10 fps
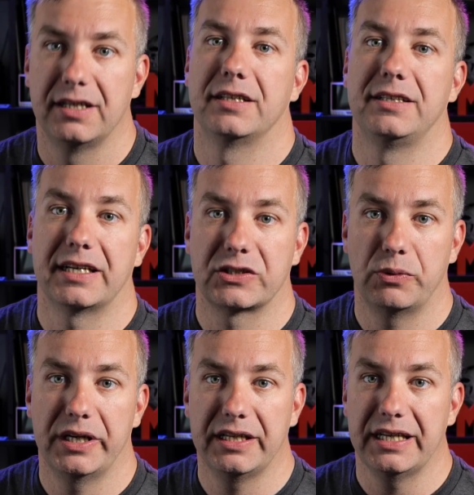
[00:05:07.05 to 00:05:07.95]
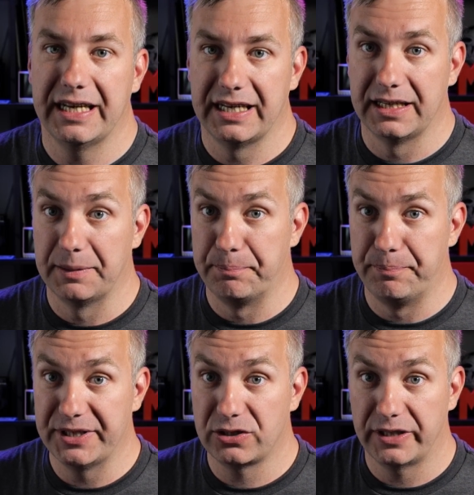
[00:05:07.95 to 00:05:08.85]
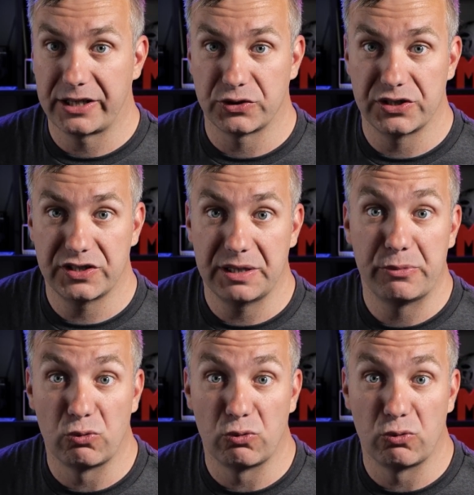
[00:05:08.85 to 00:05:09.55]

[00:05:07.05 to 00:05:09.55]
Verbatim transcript: That way, uh, Bittle ecosystem